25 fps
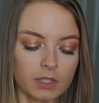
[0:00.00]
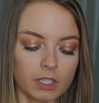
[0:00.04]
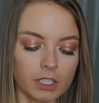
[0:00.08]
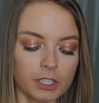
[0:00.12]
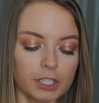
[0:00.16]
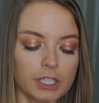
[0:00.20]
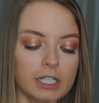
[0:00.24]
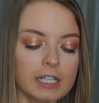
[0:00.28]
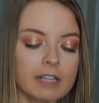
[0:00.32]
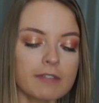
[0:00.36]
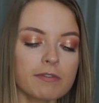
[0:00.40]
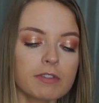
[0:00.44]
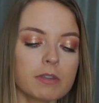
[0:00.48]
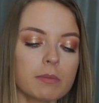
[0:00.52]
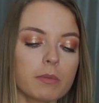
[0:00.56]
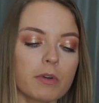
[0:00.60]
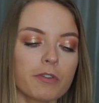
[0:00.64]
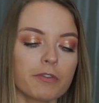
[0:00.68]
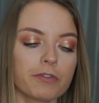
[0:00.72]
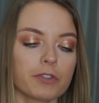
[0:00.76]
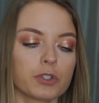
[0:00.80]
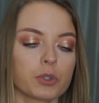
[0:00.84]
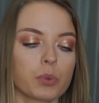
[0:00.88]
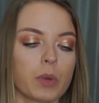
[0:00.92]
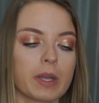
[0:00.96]
You leave them on
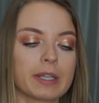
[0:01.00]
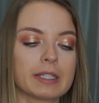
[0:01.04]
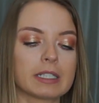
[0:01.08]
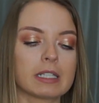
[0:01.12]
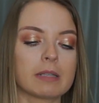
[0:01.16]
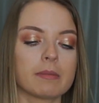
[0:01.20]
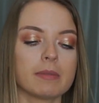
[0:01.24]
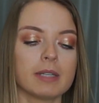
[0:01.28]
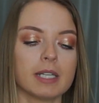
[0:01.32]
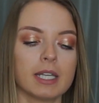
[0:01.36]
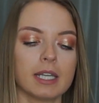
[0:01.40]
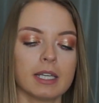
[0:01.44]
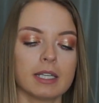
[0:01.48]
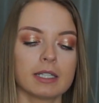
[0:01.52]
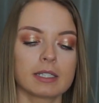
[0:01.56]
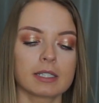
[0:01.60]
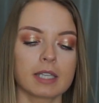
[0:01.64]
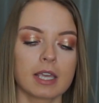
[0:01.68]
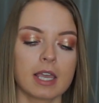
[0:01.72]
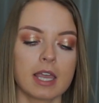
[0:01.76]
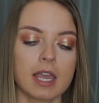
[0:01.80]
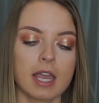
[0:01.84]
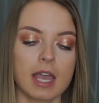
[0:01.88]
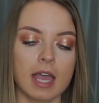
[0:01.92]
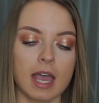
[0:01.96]
for 20 minutes,
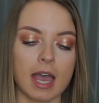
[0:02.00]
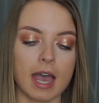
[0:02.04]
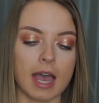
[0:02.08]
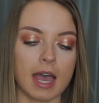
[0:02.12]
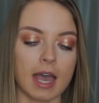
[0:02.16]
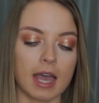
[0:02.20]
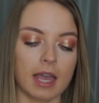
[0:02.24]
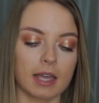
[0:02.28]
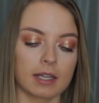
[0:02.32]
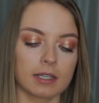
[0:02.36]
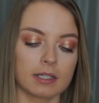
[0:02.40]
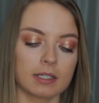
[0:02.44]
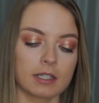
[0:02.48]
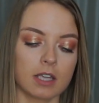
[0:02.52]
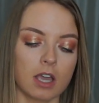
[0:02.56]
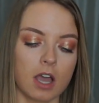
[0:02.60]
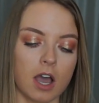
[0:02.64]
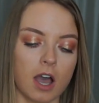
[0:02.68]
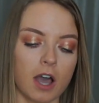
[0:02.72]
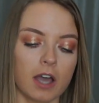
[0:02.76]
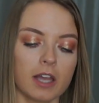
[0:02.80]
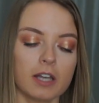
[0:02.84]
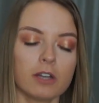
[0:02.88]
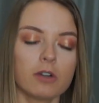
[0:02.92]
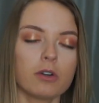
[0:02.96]
and
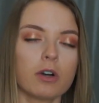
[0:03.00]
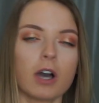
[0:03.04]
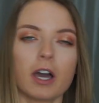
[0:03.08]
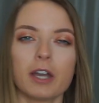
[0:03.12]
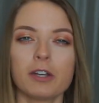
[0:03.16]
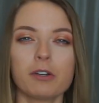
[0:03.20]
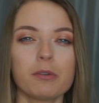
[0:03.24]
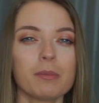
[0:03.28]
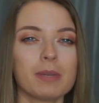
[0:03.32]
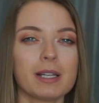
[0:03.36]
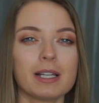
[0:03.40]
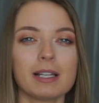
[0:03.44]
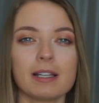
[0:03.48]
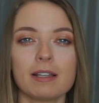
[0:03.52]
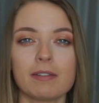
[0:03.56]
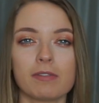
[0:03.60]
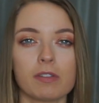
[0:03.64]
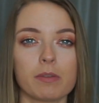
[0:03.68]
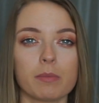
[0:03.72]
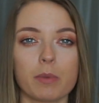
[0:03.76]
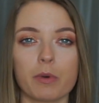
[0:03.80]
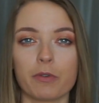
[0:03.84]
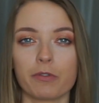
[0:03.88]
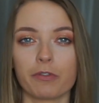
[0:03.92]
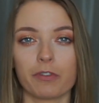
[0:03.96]
I normally leave
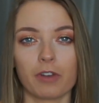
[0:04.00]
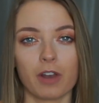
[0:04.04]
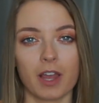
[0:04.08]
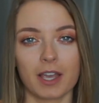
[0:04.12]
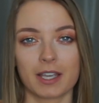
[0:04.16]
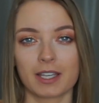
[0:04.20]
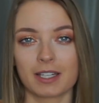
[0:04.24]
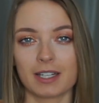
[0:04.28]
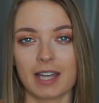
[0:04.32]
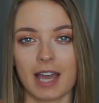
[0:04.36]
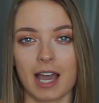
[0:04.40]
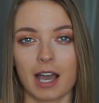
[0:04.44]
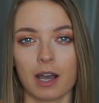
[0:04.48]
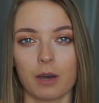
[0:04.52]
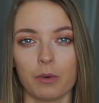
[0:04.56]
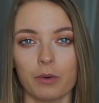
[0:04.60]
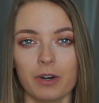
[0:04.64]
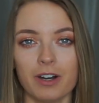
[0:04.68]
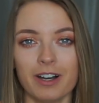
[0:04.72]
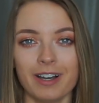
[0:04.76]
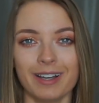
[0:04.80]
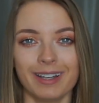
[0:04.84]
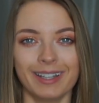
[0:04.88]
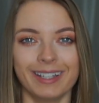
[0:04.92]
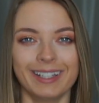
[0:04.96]
them on for like an
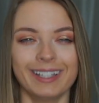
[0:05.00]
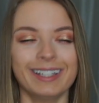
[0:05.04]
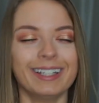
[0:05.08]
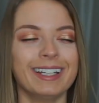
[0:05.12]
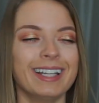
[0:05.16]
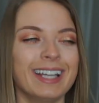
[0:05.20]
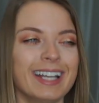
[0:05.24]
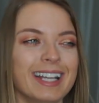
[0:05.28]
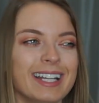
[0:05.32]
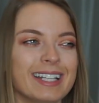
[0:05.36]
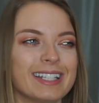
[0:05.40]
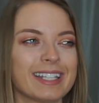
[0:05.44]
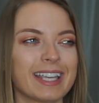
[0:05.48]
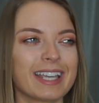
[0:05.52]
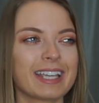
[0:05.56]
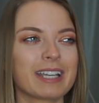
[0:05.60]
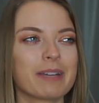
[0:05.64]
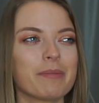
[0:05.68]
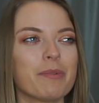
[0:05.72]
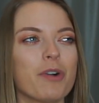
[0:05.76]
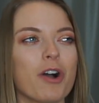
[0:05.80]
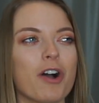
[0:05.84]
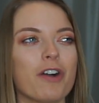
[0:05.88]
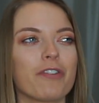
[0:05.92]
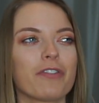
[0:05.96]
hour. Take
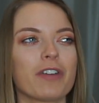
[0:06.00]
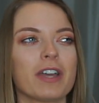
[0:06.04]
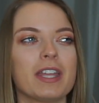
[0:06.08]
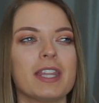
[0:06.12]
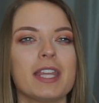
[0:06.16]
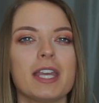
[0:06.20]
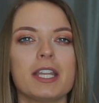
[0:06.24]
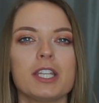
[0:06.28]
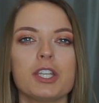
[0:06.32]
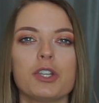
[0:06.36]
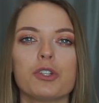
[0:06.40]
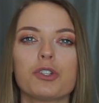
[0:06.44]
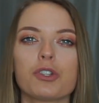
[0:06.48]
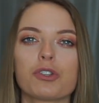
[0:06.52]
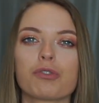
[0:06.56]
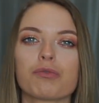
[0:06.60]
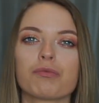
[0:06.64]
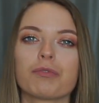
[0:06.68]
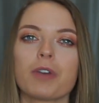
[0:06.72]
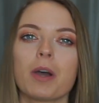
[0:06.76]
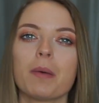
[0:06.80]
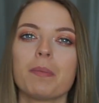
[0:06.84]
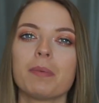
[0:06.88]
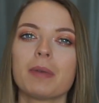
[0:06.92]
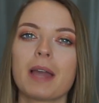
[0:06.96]
them off, and then you just
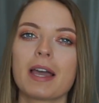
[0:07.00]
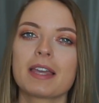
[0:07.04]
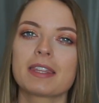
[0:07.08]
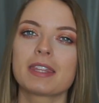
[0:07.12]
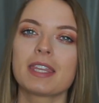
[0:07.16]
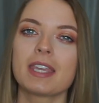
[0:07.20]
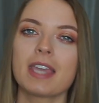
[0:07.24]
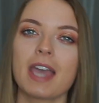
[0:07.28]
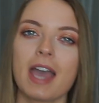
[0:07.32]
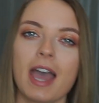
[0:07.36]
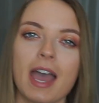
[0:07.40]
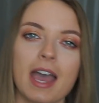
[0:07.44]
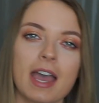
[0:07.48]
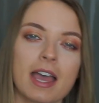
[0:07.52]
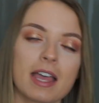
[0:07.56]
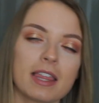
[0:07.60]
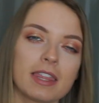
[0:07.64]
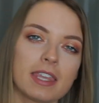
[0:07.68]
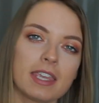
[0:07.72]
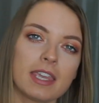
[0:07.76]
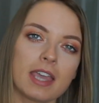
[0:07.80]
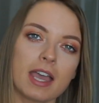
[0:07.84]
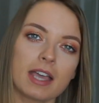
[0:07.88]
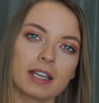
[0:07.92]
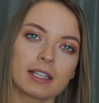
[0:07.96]
rub like
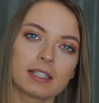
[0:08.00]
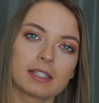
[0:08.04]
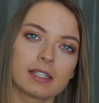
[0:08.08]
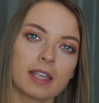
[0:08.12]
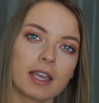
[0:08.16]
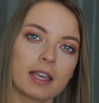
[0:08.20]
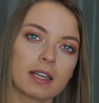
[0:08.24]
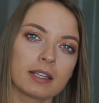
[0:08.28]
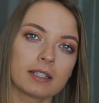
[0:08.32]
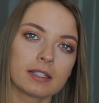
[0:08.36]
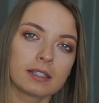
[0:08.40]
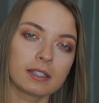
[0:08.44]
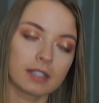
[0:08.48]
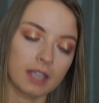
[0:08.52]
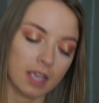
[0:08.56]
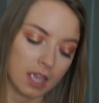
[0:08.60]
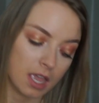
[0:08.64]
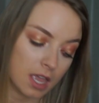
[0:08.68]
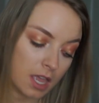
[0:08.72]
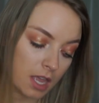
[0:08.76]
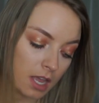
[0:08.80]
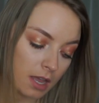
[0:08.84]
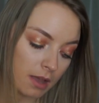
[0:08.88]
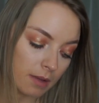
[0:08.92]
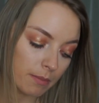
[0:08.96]
the excess,
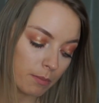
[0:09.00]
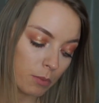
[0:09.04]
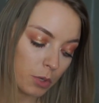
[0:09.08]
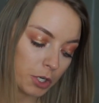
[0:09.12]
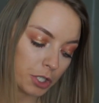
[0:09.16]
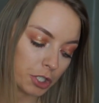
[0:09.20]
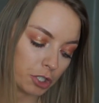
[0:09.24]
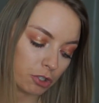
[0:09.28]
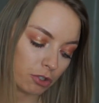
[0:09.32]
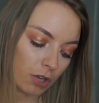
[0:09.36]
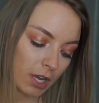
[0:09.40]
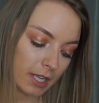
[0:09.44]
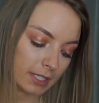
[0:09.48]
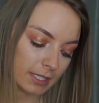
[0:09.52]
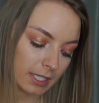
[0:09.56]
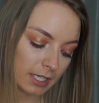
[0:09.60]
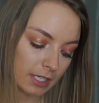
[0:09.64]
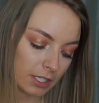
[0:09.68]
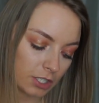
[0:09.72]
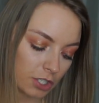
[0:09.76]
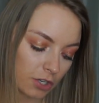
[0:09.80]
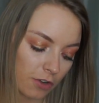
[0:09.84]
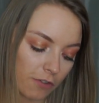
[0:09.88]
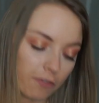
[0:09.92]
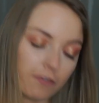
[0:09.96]
moisturise it
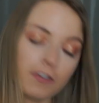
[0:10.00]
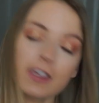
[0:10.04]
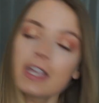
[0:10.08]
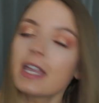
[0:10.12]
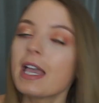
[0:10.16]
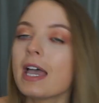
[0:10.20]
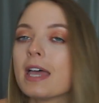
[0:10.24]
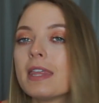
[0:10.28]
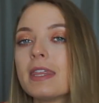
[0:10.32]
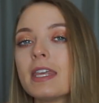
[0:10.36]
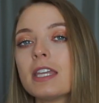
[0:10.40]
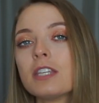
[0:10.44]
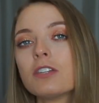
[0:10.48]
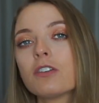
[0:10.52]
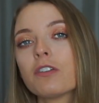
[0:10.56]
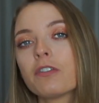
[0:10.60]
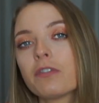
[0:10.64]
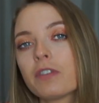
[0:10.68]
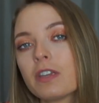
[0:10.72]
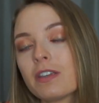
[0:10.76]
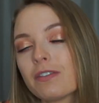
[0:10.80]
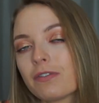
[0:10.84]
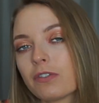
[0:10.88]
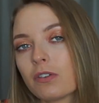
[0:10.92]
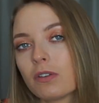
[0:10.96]
into your feet, and then your
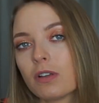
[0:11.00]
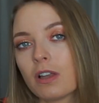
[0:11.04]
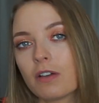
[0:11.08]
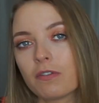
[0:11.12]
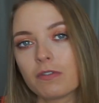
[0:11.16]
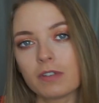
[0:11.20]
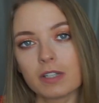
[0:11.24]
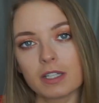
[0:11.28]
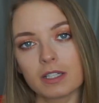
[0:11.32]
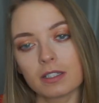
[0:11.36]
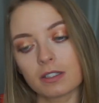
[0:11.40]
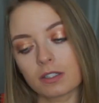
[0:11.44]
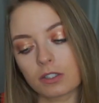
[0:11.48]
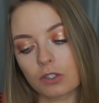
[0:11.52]
feet feel lovely and